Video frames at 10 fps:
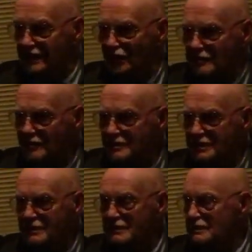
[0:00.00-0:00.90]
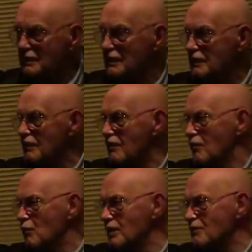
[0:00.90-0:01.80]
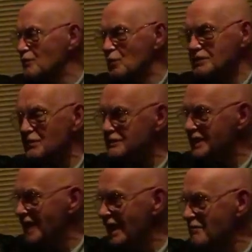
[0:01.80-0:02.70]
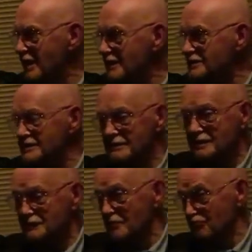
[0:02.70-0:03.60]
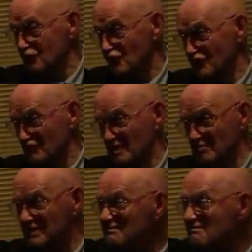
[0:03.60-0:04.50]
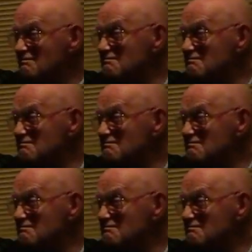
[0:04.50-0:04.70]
And I was remember saying, what's happened to your eye, Max? The bloody women.